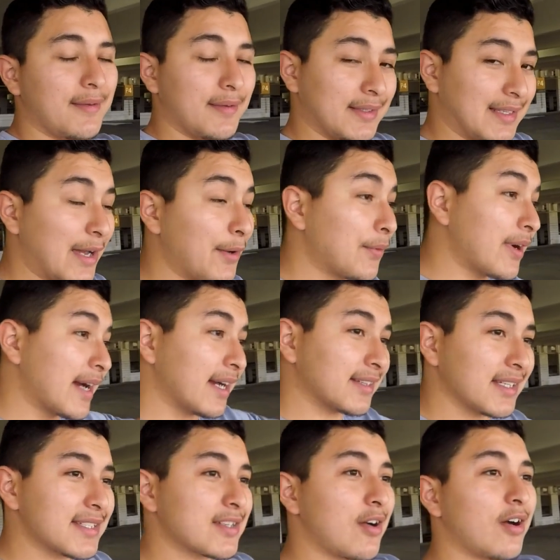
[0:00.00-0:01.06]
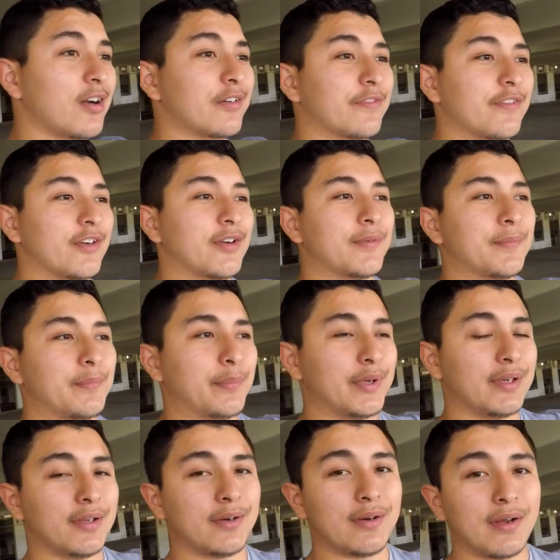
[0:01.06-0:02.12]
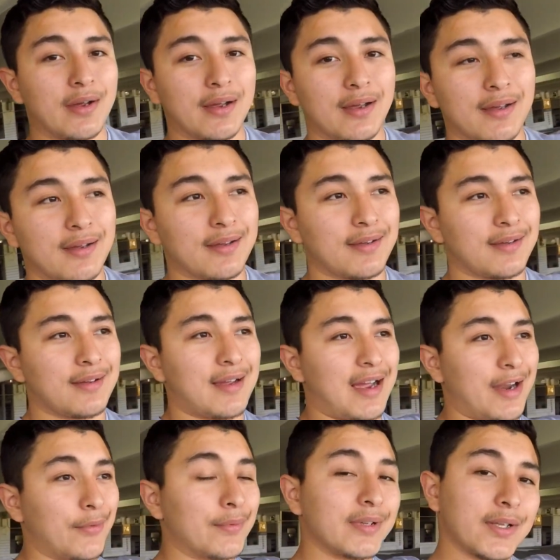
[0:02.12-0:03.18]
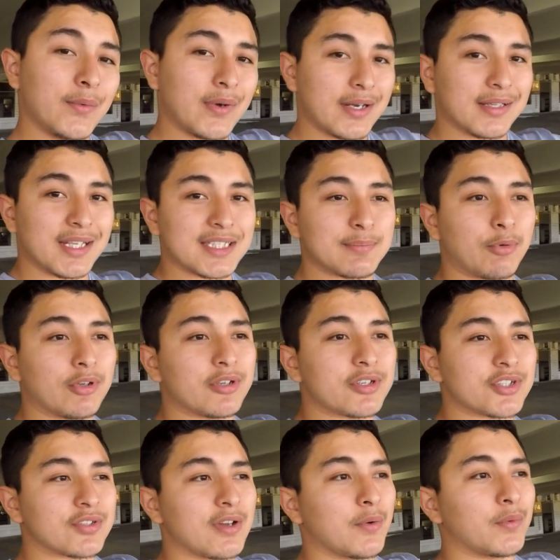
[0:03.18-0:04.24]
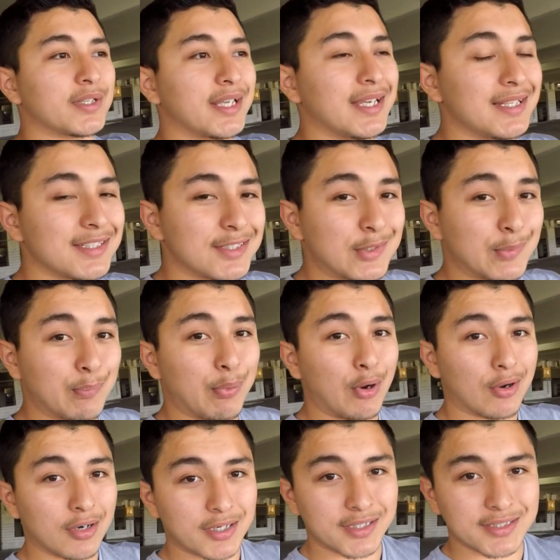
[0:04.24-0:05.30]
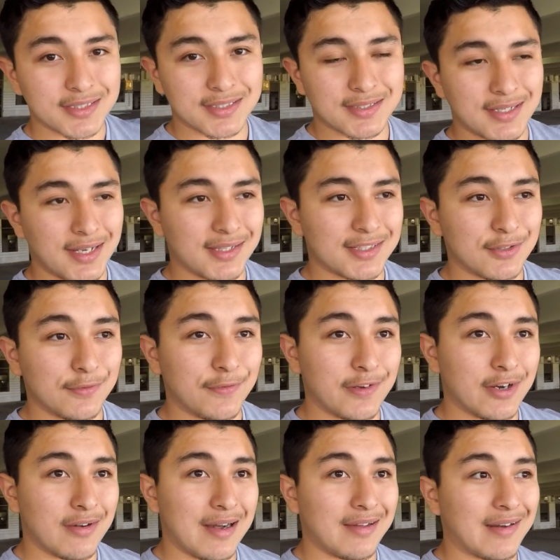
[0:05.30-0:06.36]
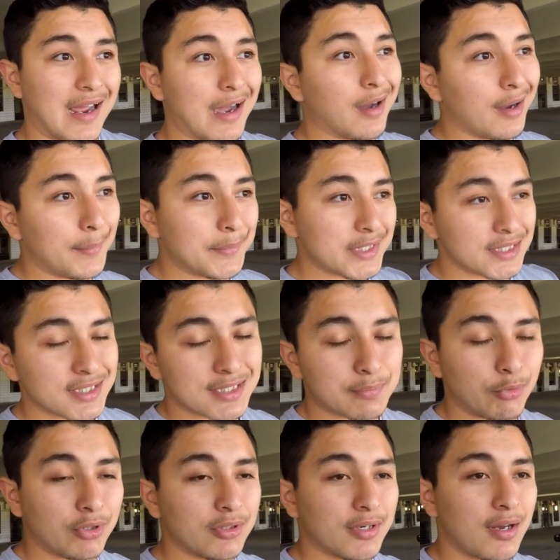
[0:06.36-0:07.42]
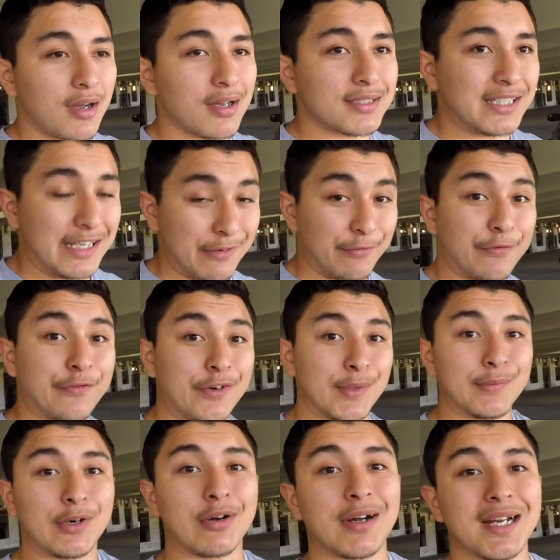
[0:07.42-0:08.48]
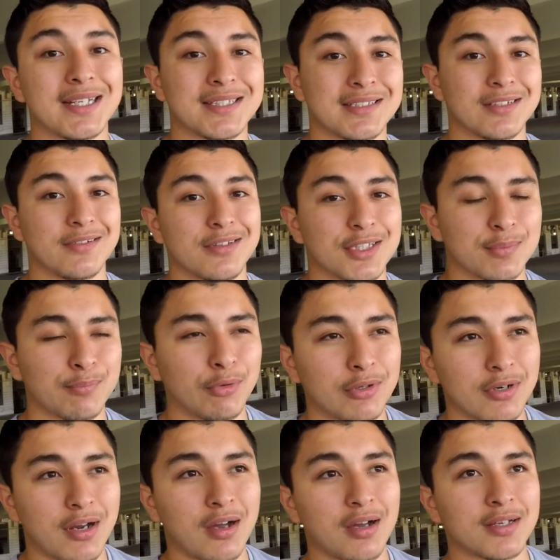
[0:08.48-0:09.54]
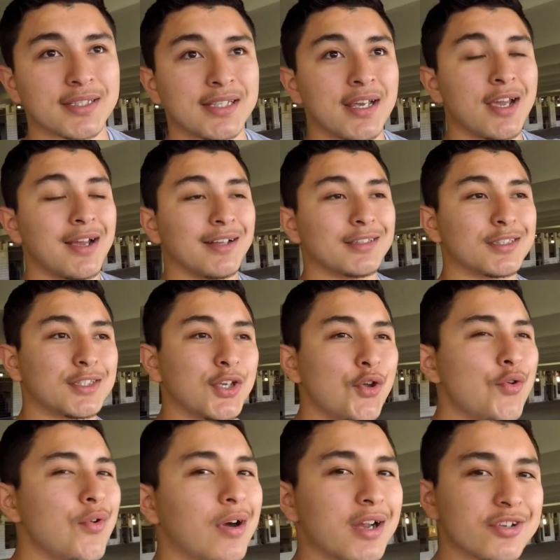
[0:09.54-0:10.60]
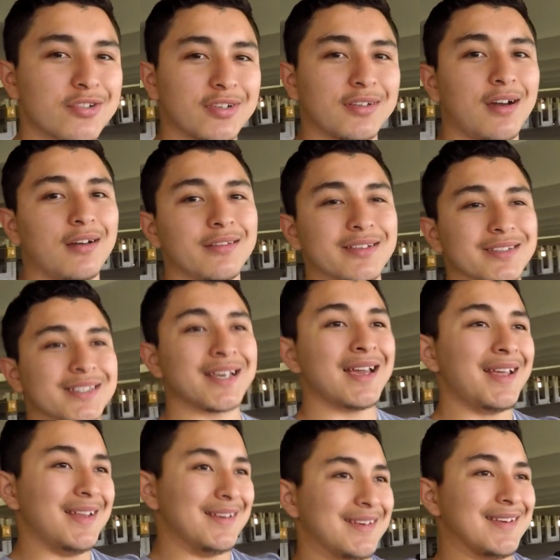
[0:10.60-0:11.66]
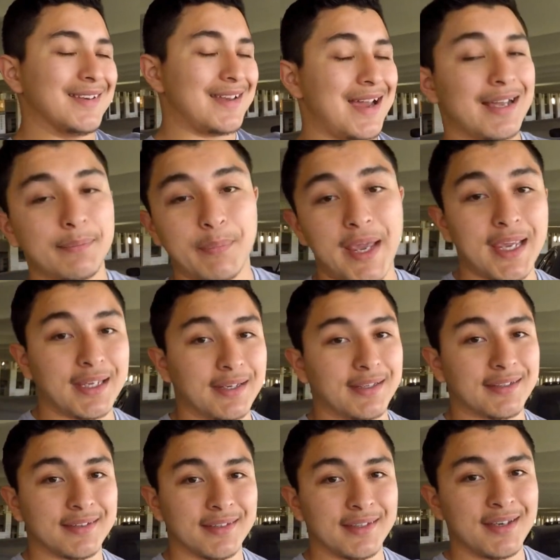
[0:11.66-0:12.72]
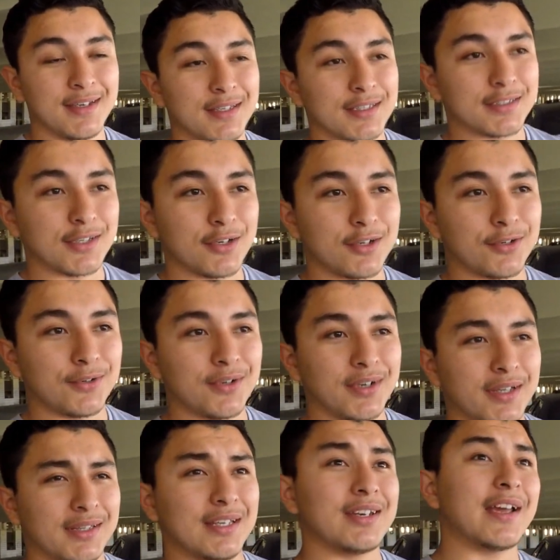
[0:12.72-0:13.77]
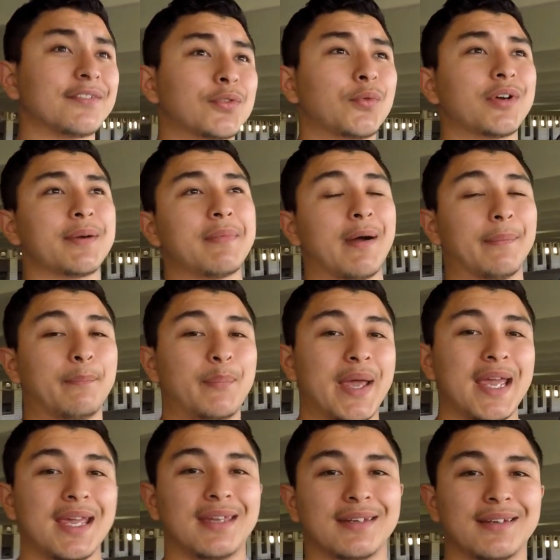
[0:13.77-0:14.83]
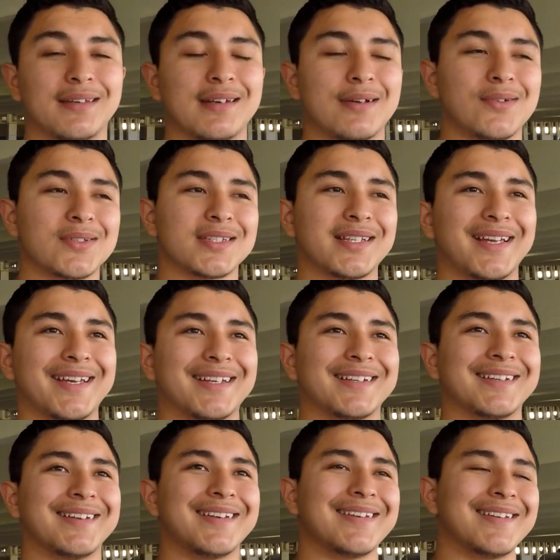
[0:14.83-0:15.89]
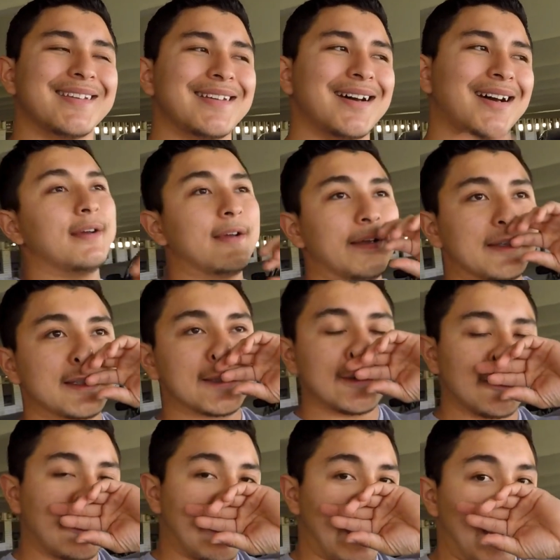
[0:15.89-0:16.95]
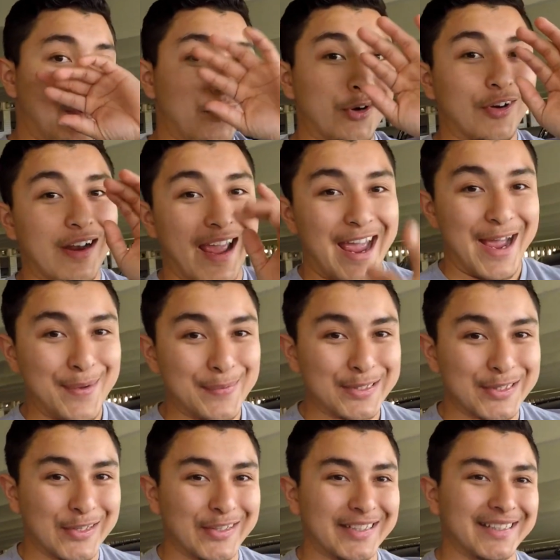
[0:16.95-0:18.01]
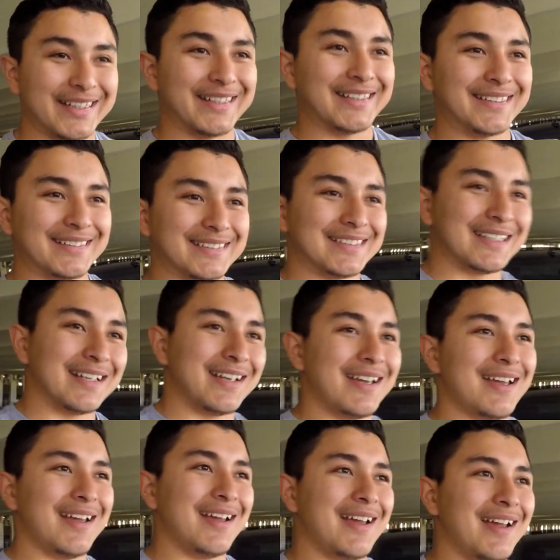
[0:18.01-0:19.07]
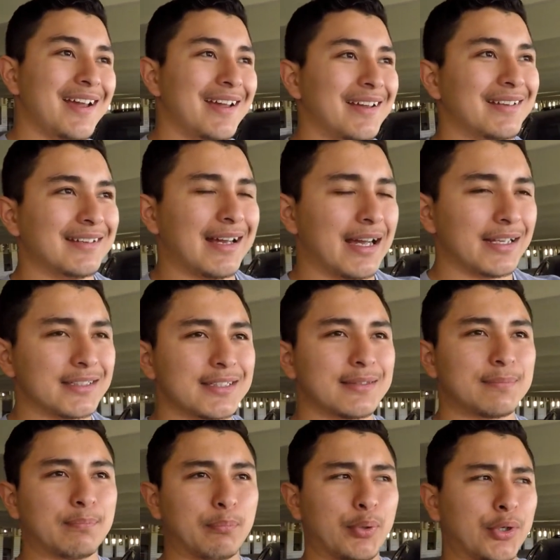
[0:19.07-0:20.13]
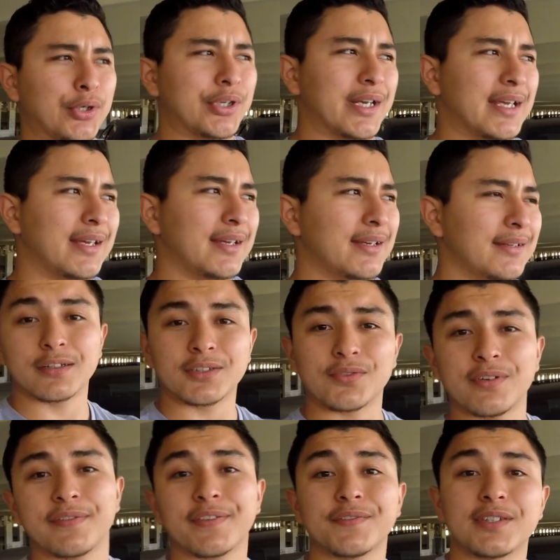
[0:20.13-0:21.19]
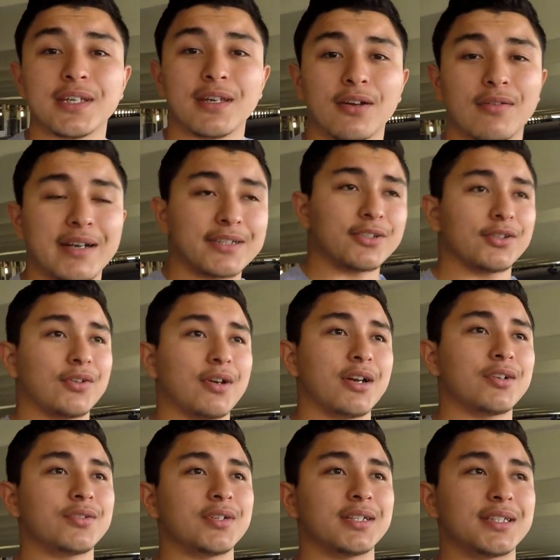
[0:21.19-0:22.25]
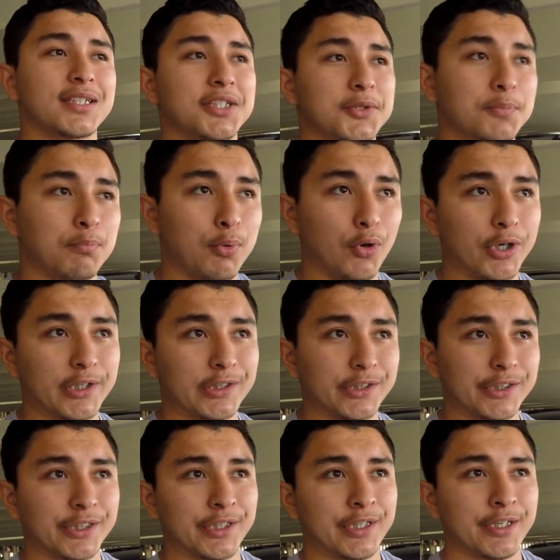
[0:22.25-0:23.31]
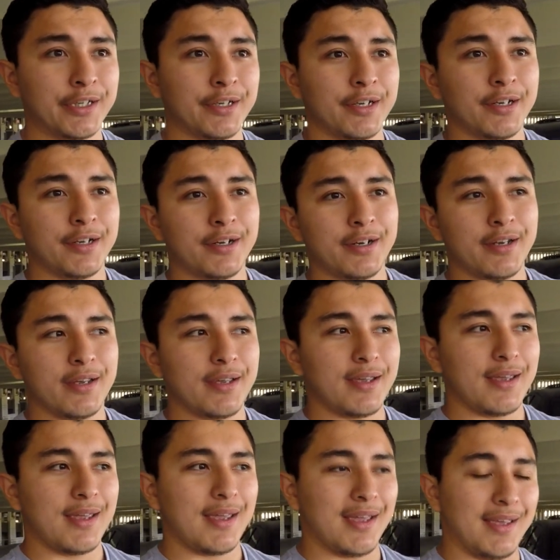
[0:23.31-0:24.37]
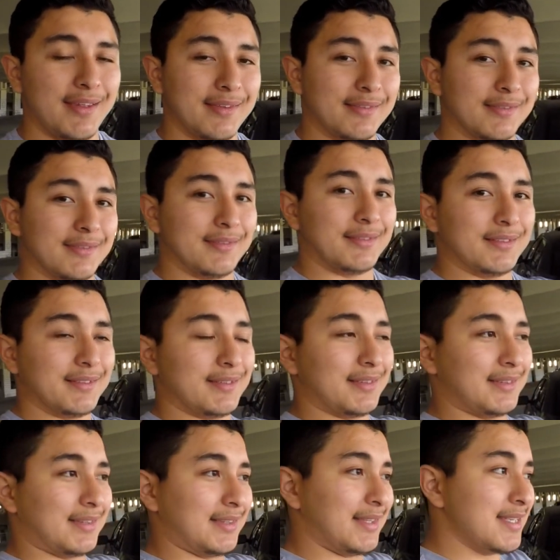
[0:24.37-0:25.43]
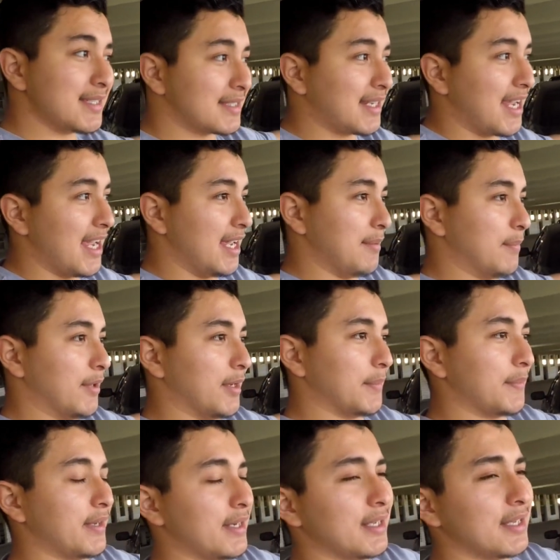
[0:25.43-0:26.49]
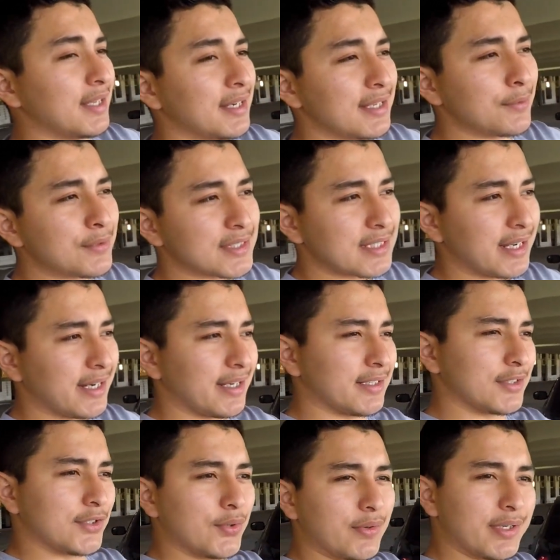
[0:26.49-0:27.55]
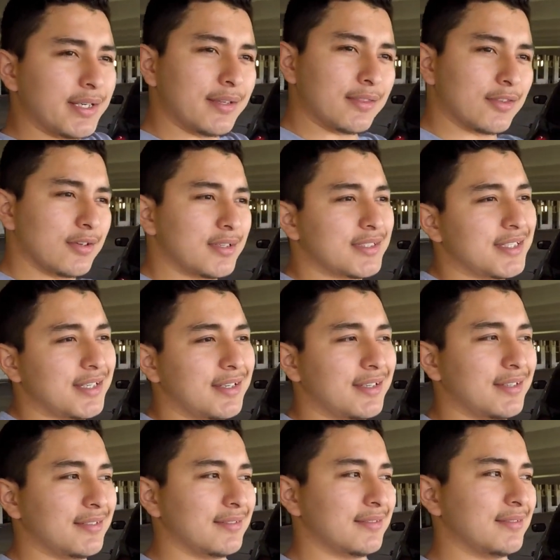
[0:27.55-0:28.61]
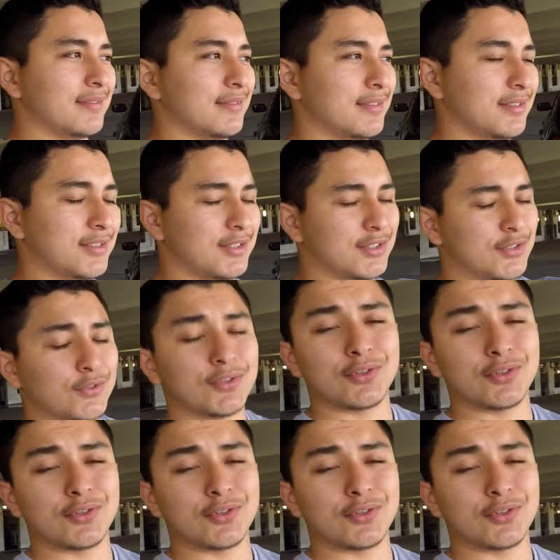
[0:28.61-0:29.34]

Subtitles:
Not where I got this car from, but I really wanted that spoiler, so I went into parts to figure out how much the spoiler cost. And from Chrysler, the spoiler cost $200, not painted. So then you have to worry about paint, and I was like, nah. So I went on Amazon again, and I put in 2015 Chrysler 300 spoiler, and this came up, and it was like a 2013 through